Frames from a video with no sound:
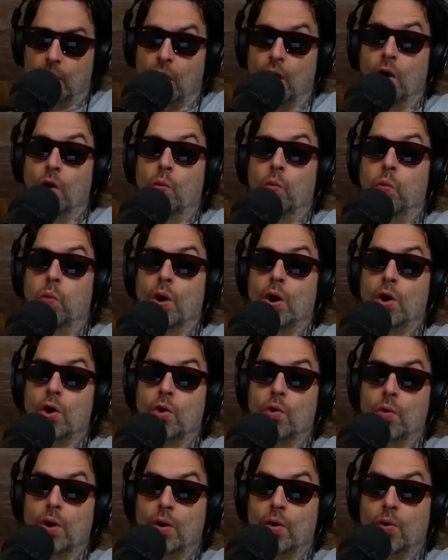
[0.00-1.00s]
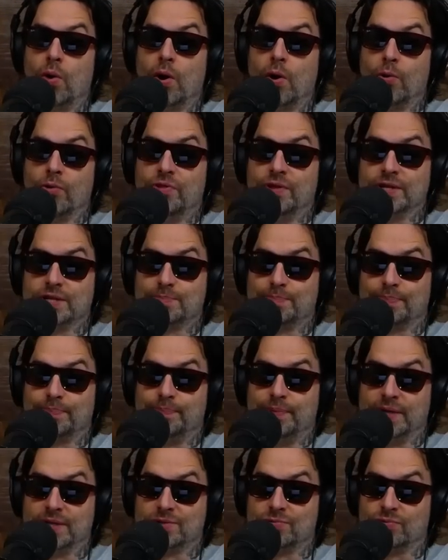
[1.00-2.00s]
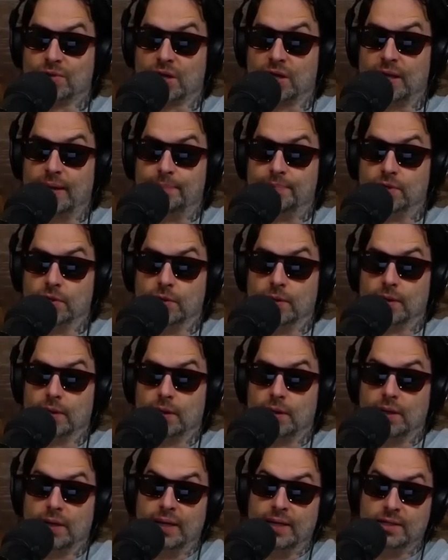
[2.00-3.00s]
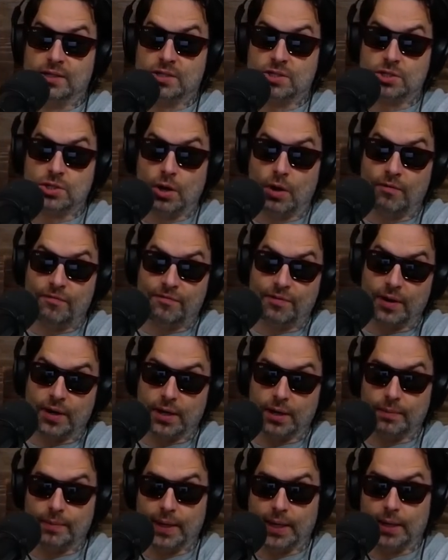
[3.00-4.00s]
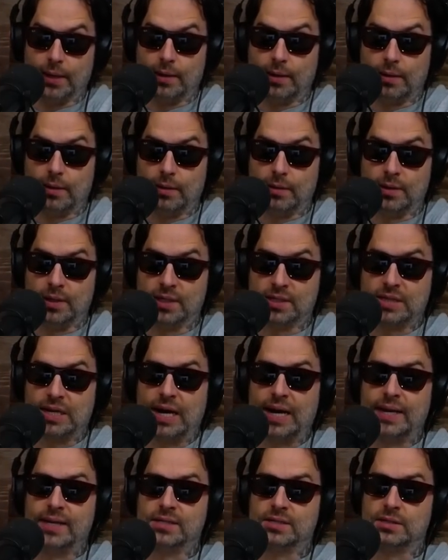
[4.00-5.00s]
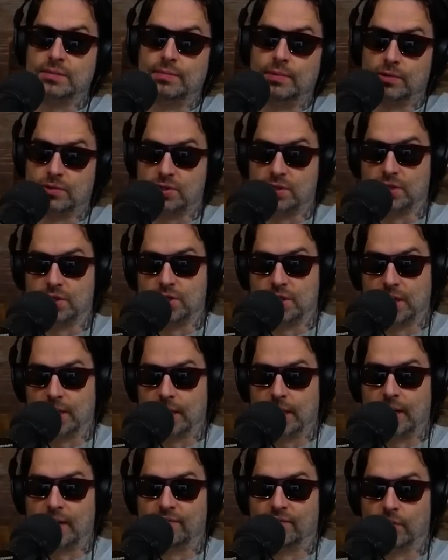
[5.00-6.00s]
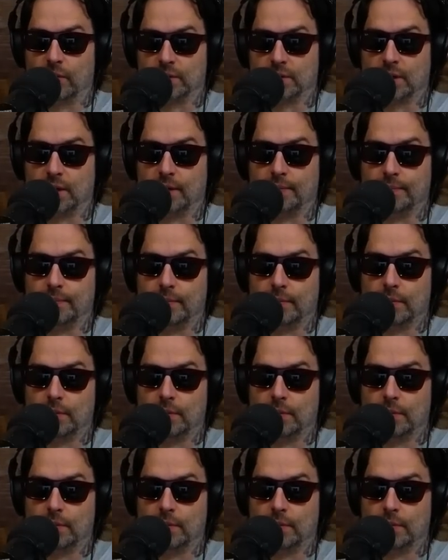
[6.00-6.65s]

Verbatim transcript: Oh, oh, oh, oh! This this clip, dude, is so funny to me. This guy is the most the shit guy of all time.